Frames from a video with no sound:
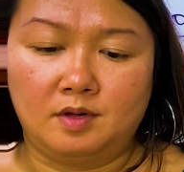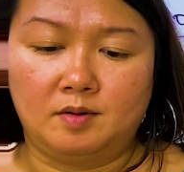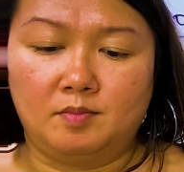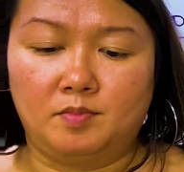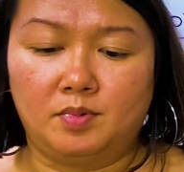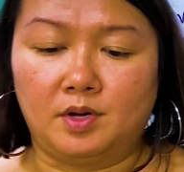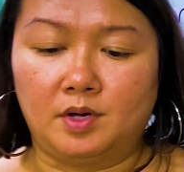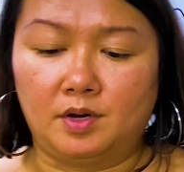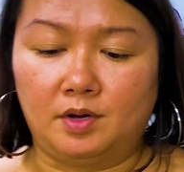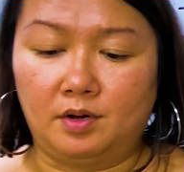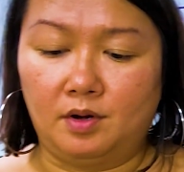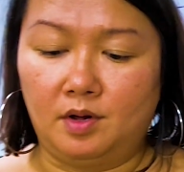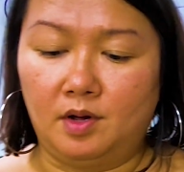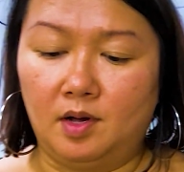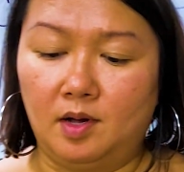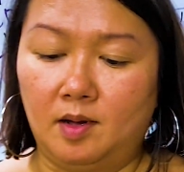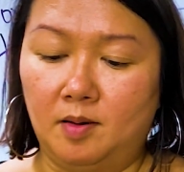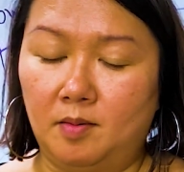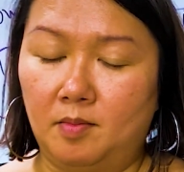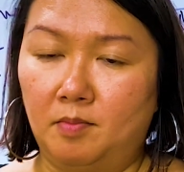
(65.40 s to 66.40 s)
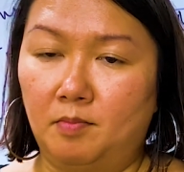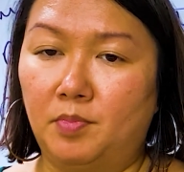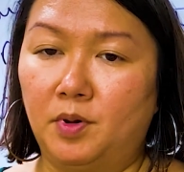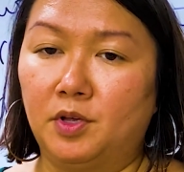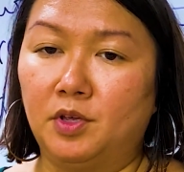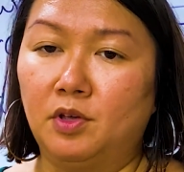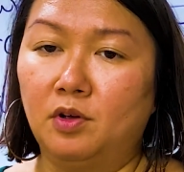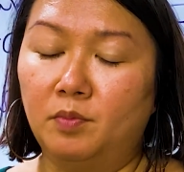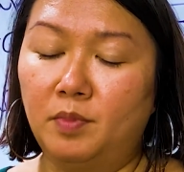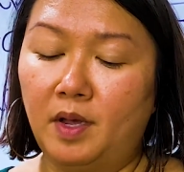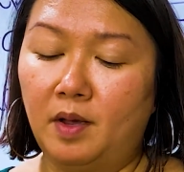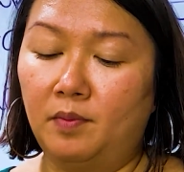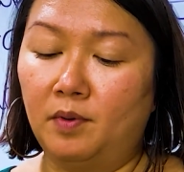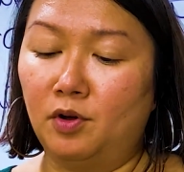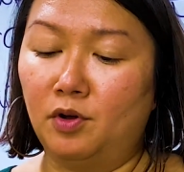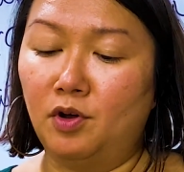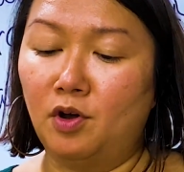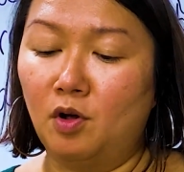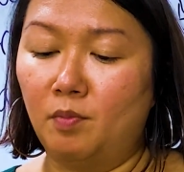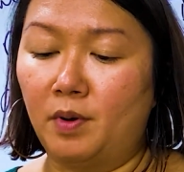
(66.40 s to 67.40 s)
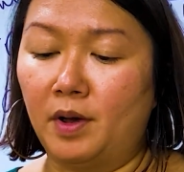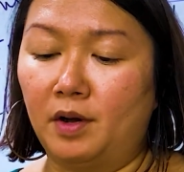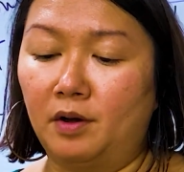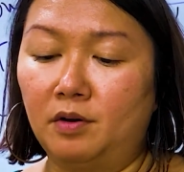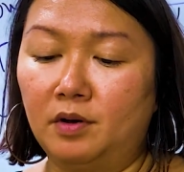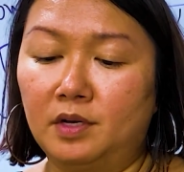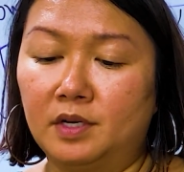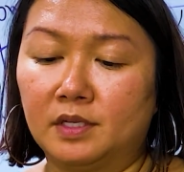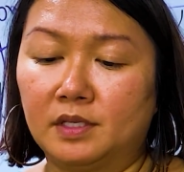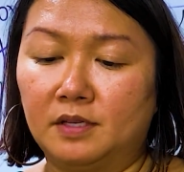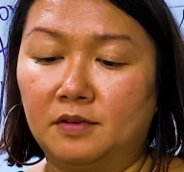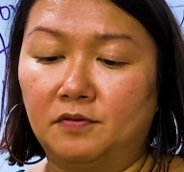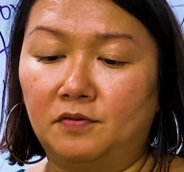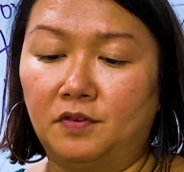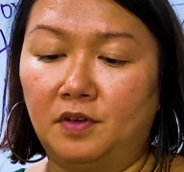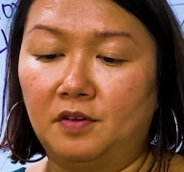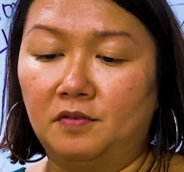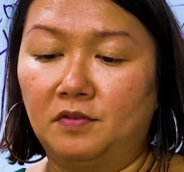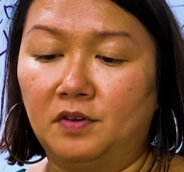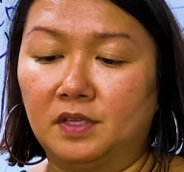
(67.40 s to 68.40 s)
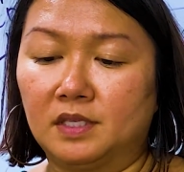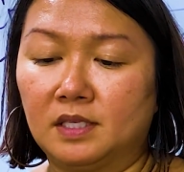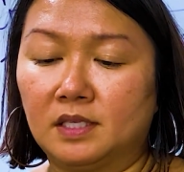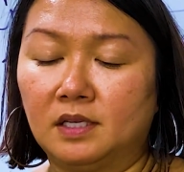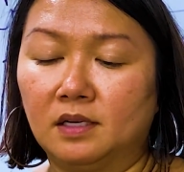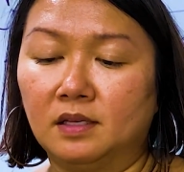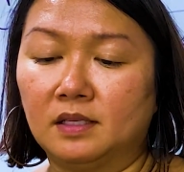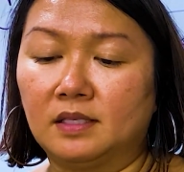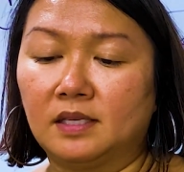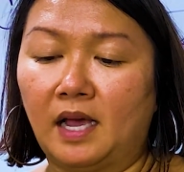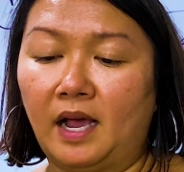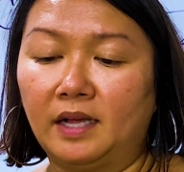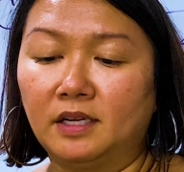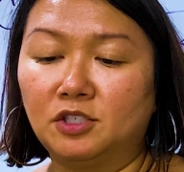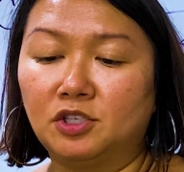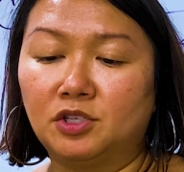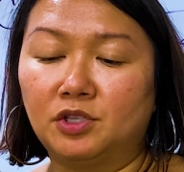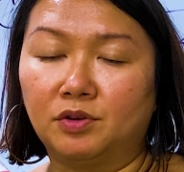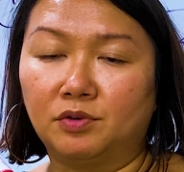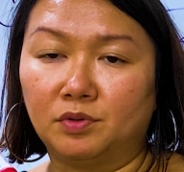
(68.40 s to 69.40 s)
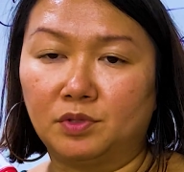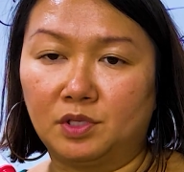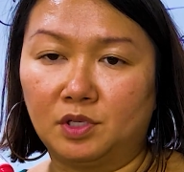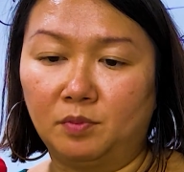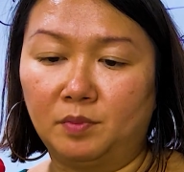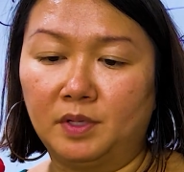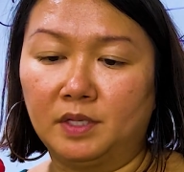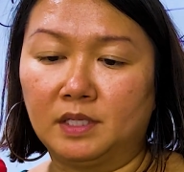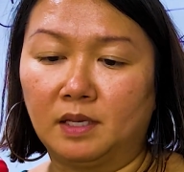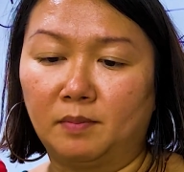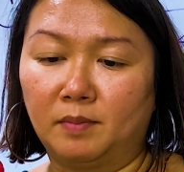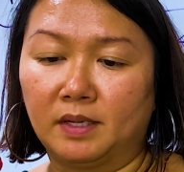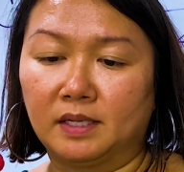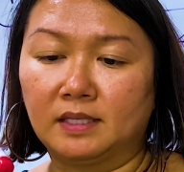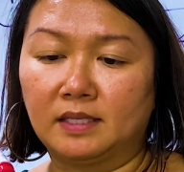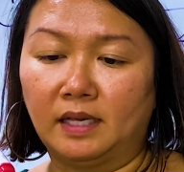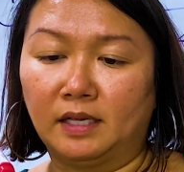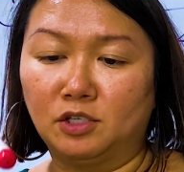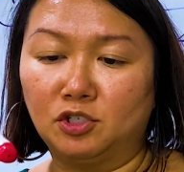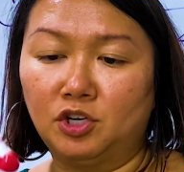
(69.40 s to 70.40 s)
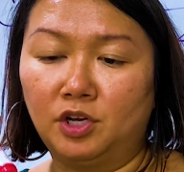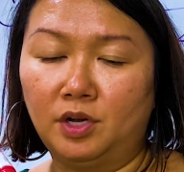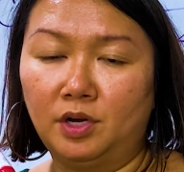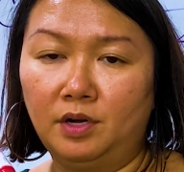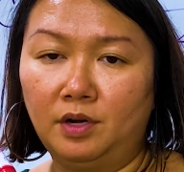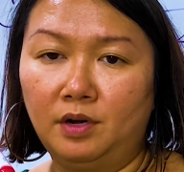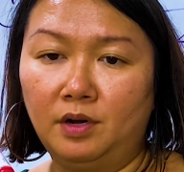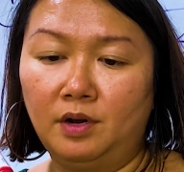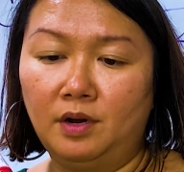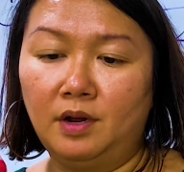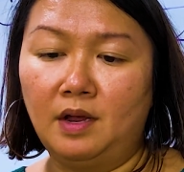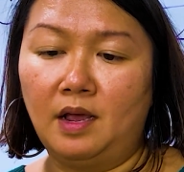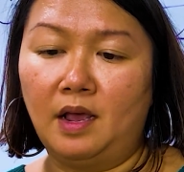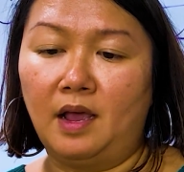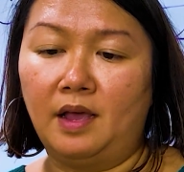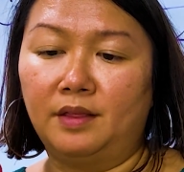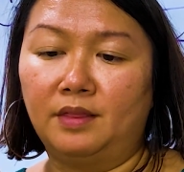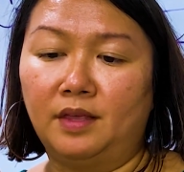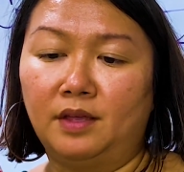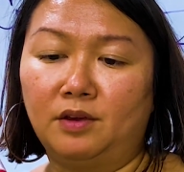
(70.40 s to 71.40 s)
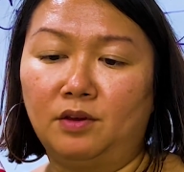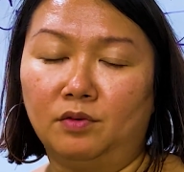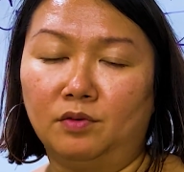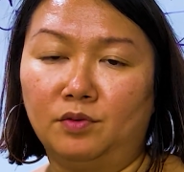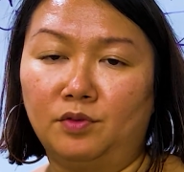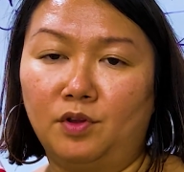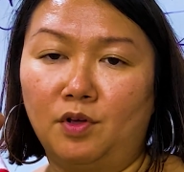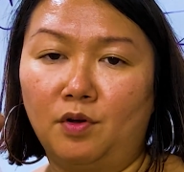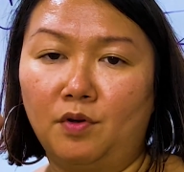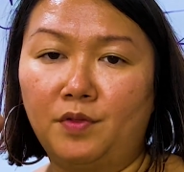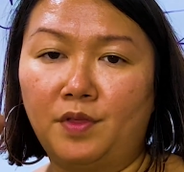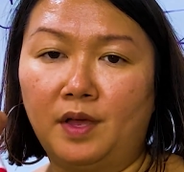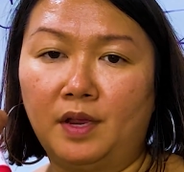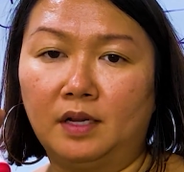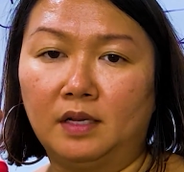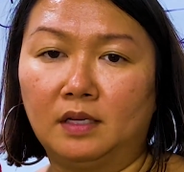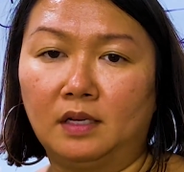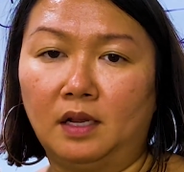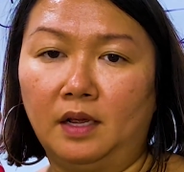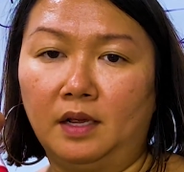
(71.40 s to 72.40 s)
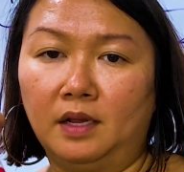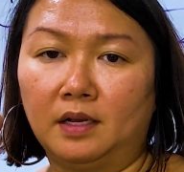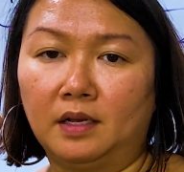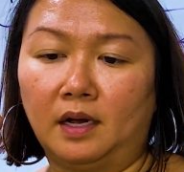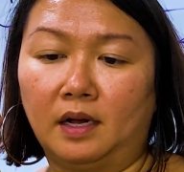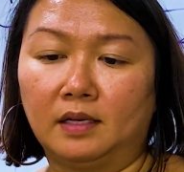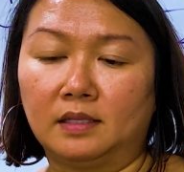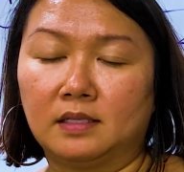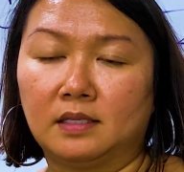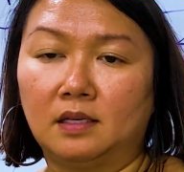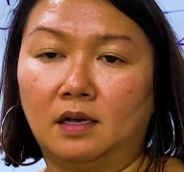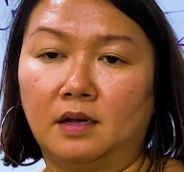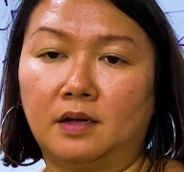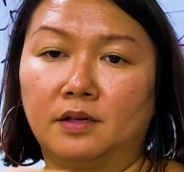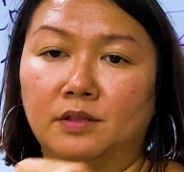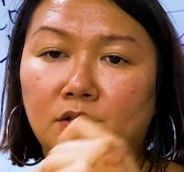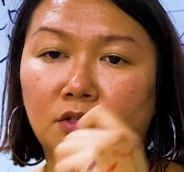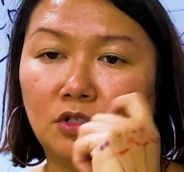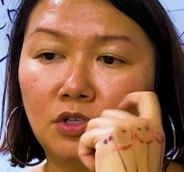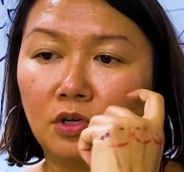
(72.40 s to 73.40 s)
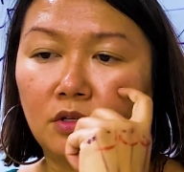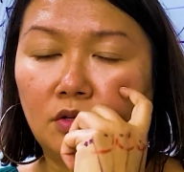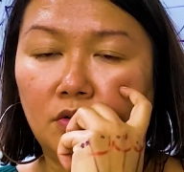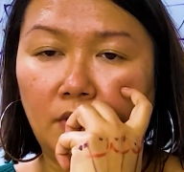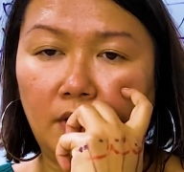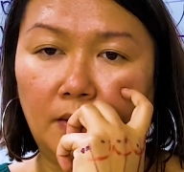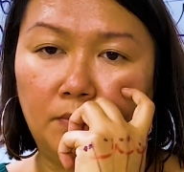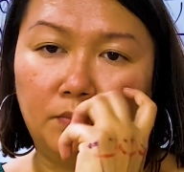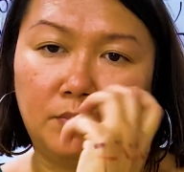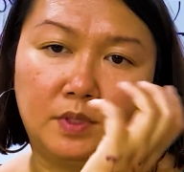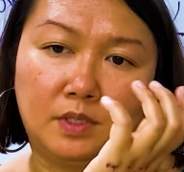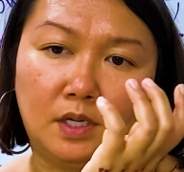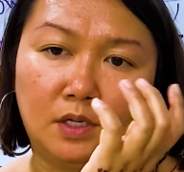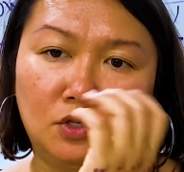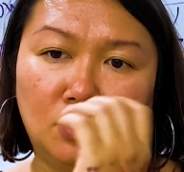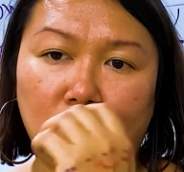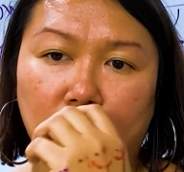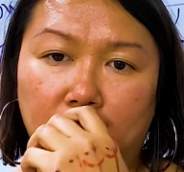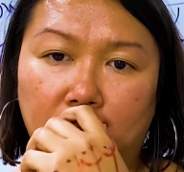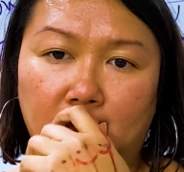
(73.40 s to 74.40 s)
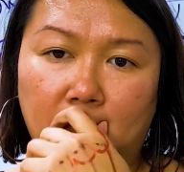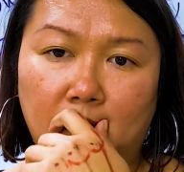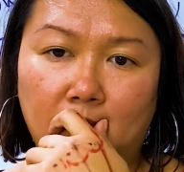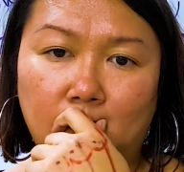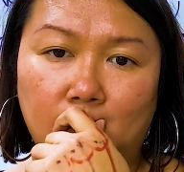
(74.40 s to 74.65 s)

But you'll be able to know better, because if it's still attached, there'll still be some extension, and then you'll know that it got stuck in the juncturae potentially.